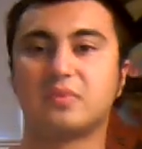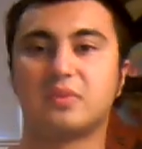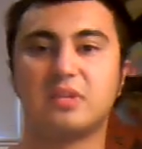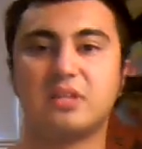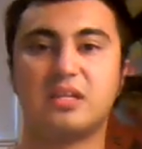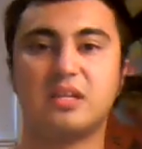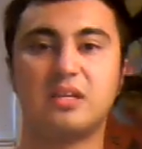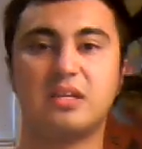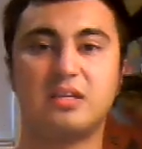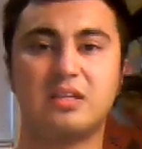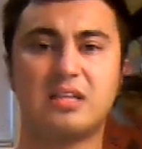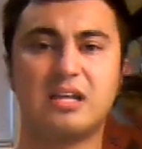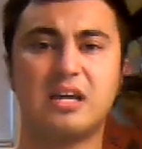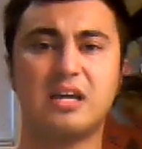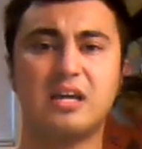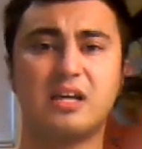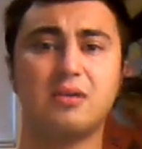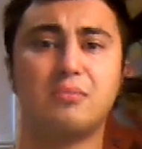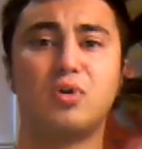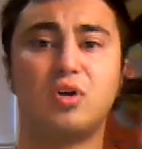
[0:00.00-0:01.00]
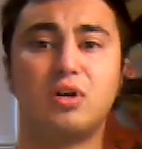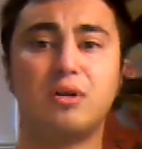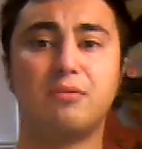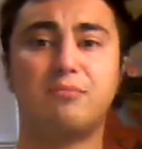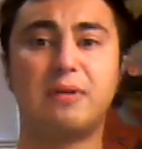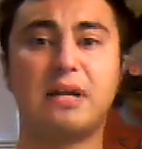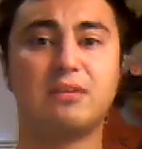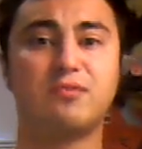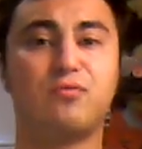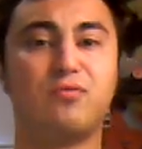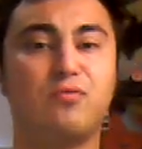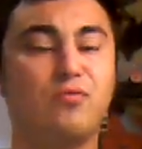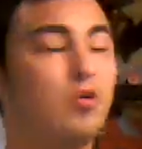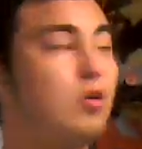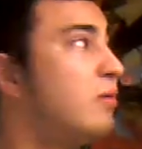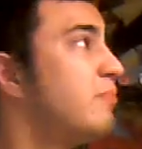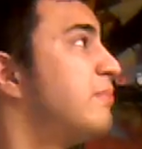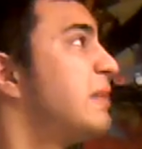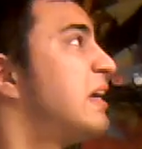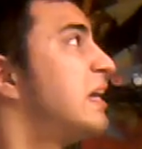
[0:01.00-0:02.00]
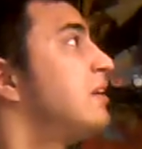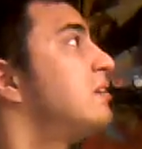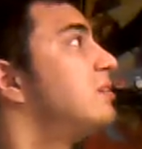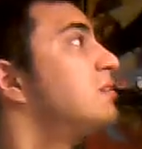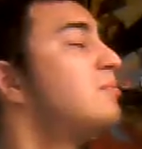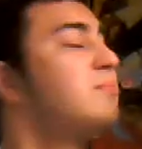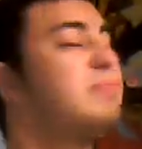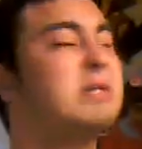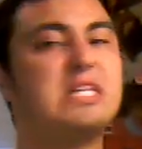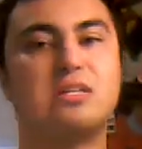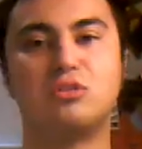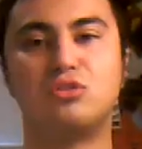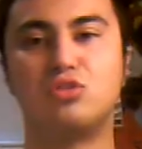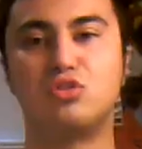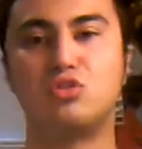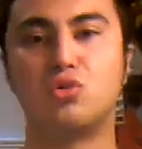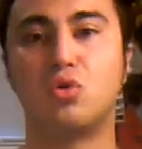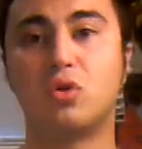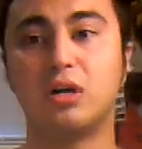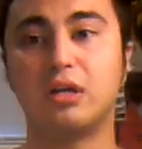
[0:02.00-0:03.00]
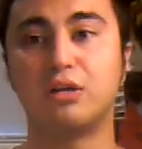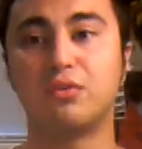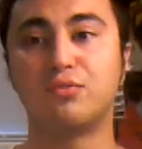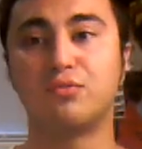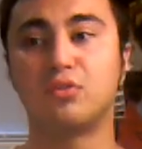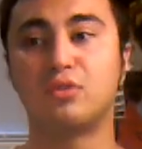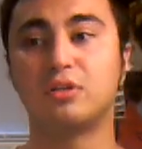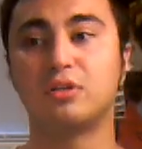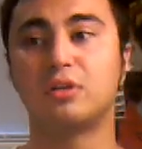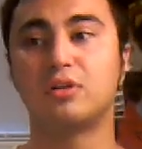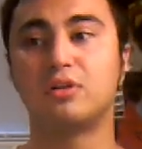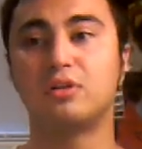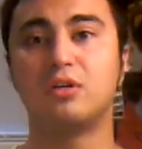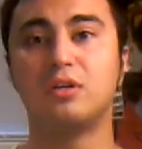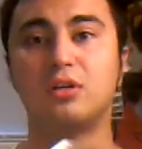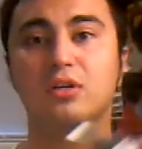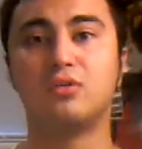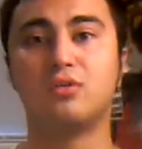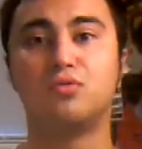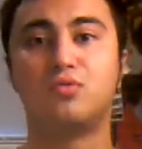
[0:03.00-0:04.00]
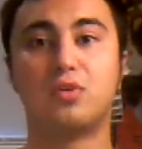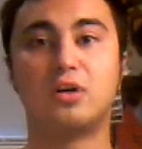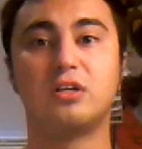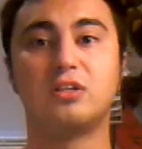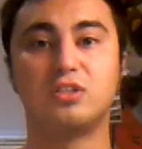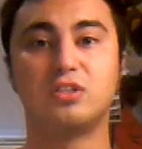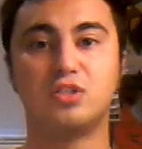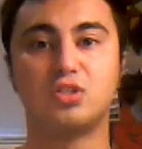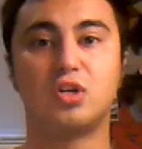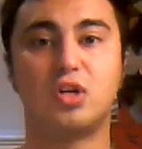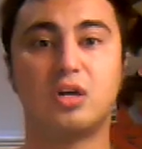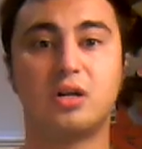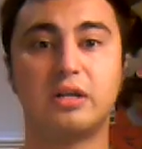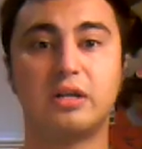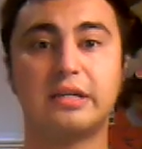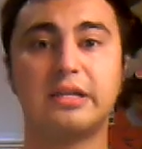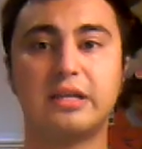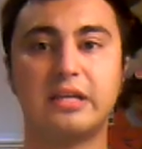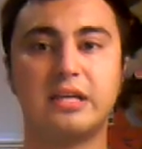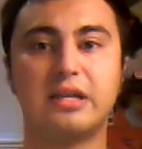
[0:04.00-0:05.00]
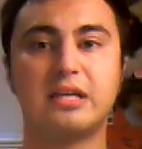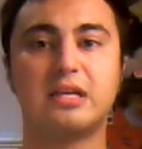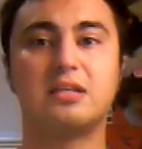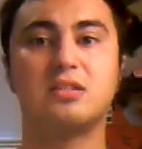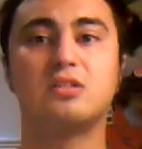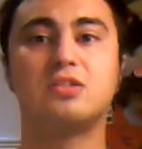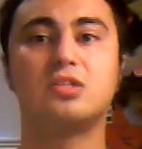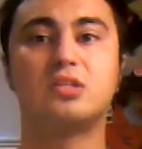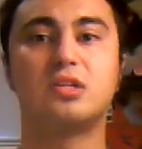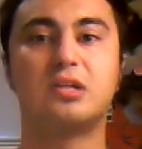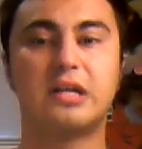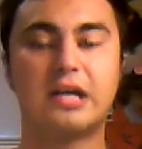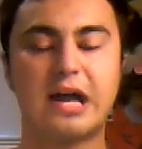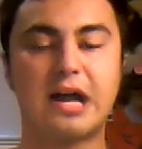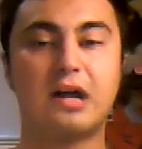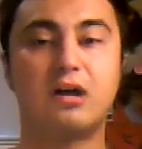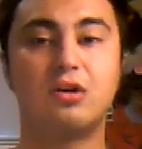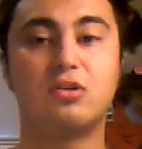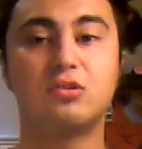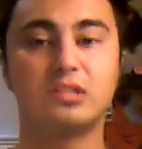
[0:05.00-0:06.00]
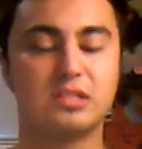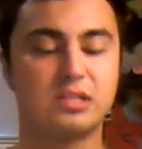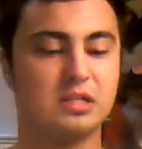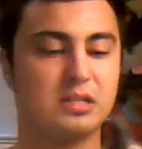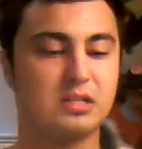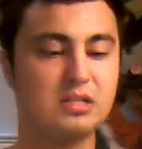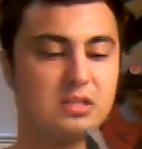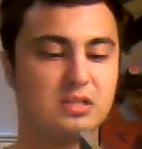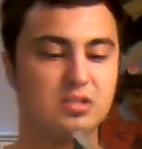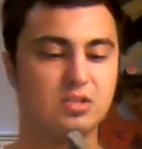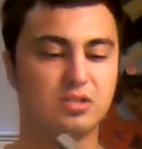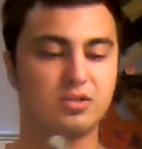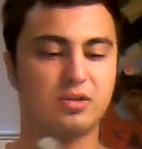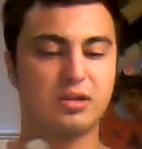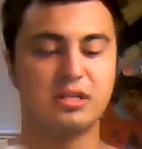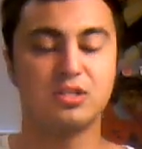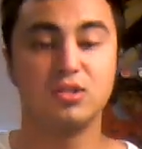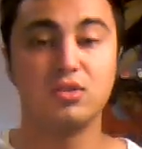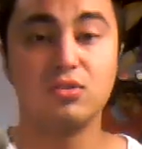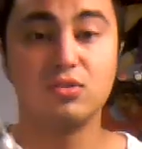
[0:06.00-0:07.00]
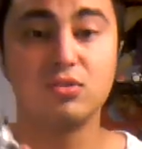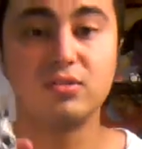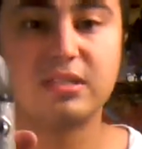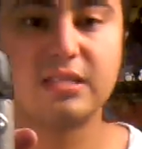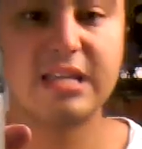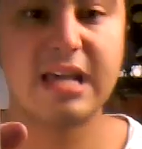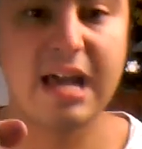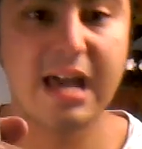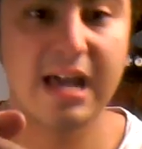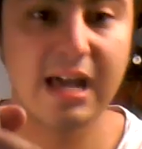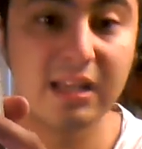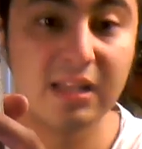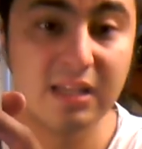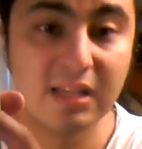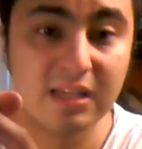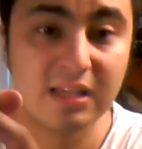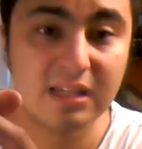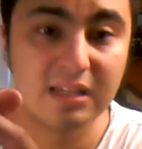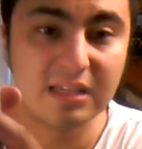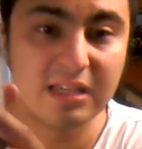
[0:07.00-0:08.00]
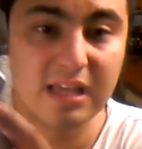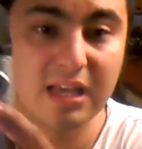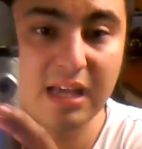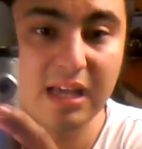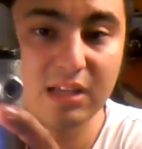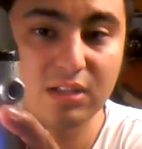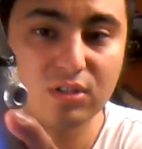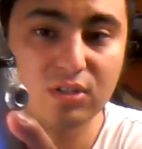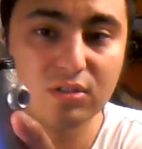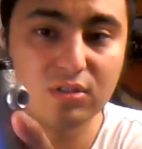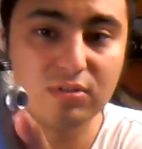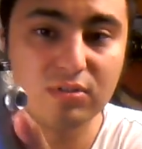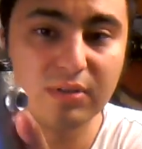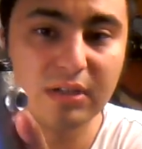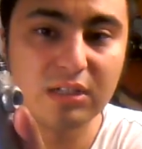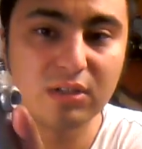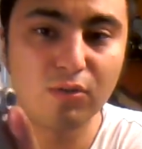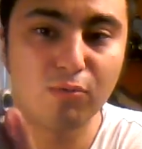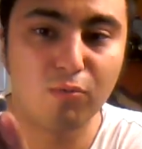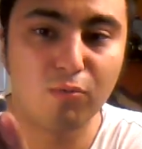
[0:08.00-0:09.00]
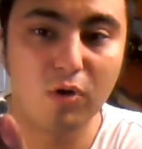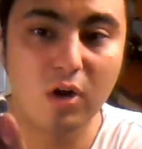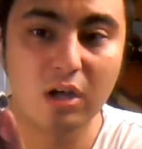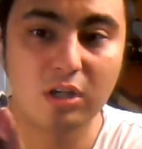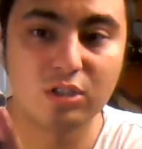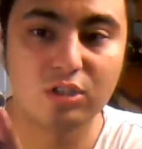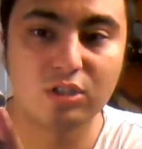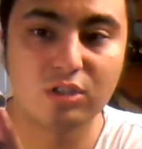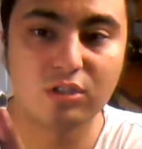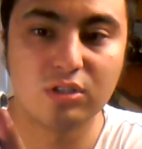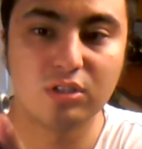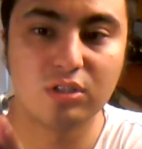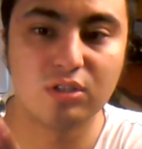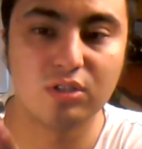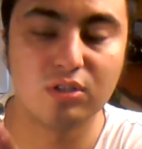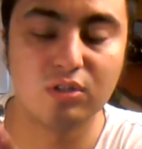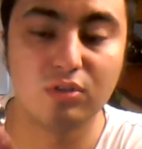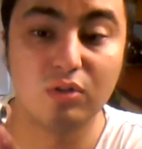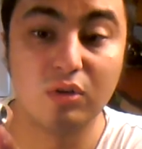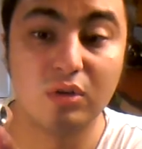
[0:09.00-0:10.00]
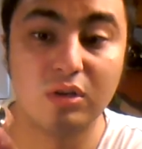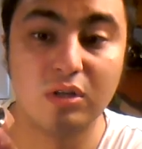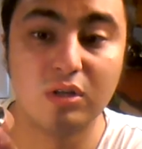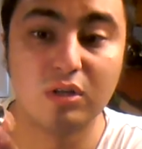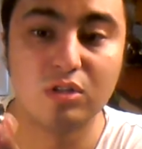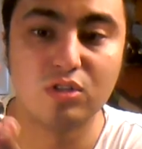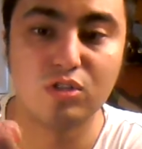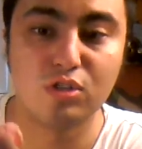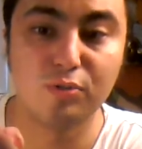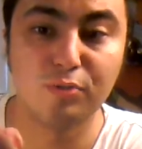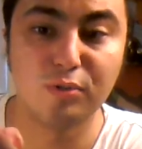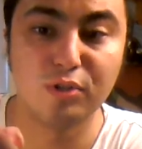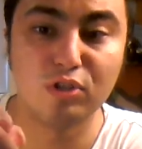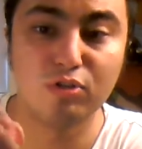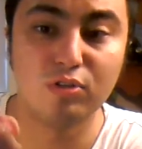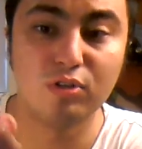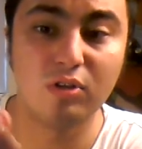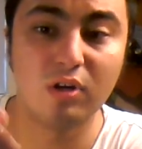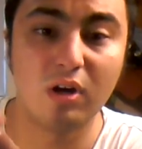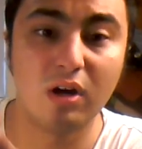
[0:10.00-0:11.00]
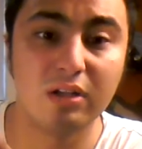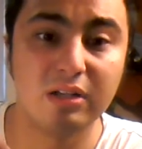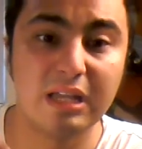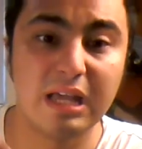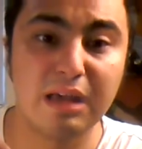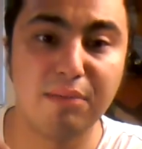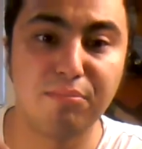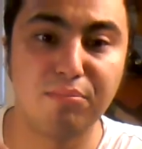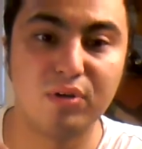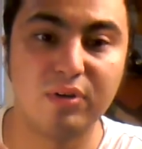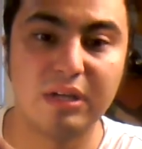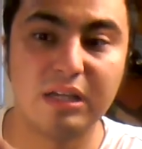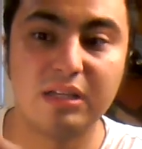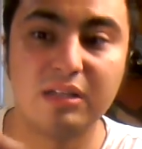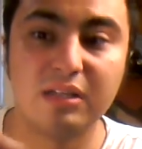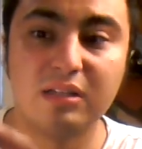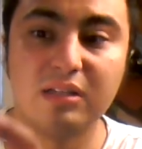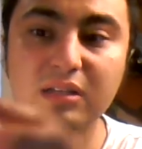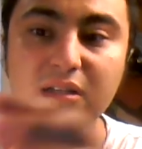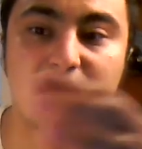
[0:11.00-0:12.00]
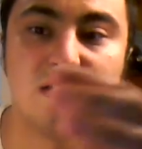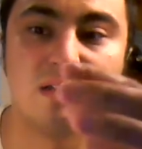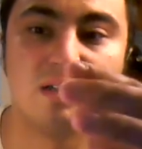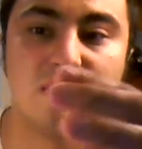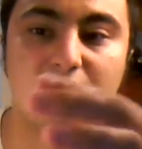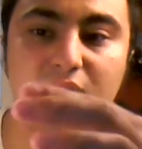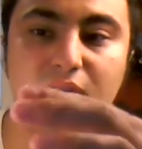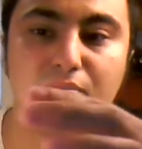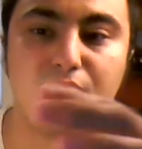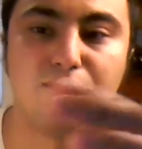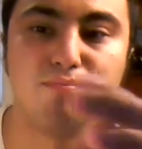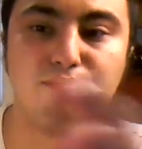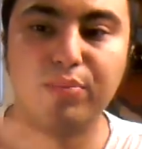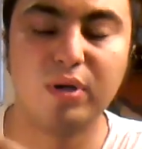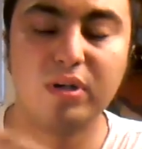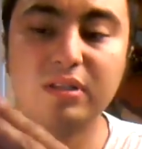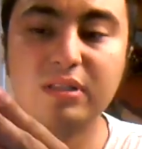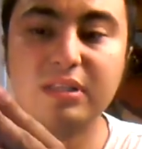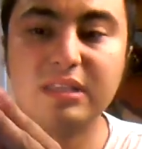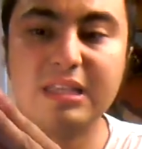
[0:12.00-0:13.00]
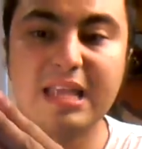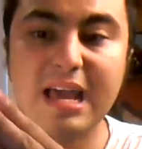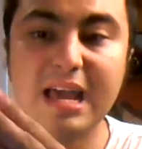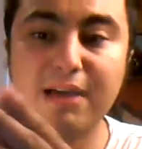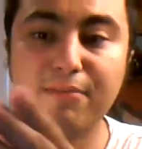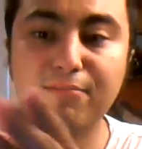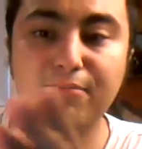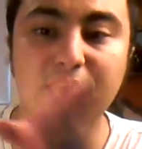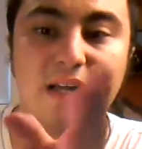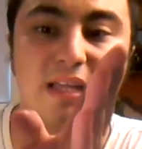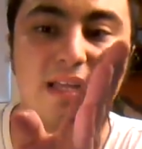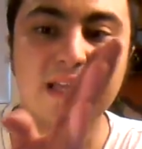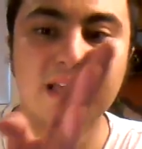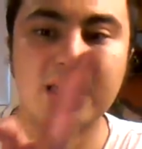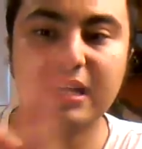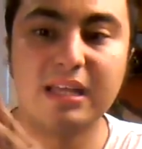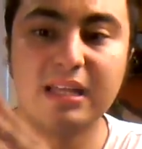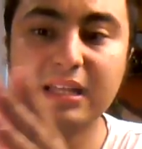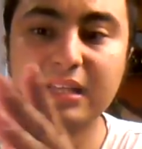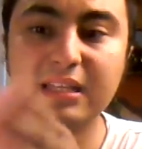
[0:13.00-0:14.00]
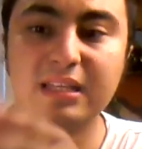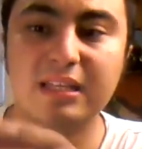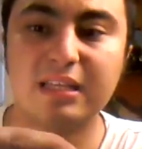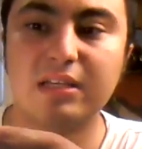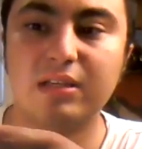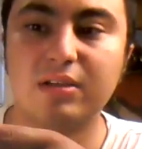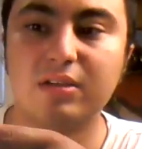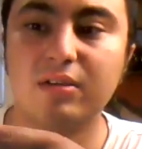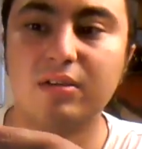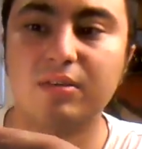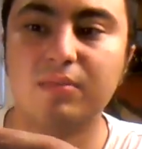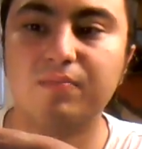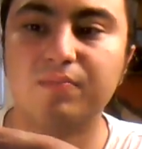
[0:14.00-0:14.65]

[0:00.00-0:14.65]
It kind of more meant to be a door for your front yard in your house. So I use that. Then I use a washer to super glue on that plate. Put that in here.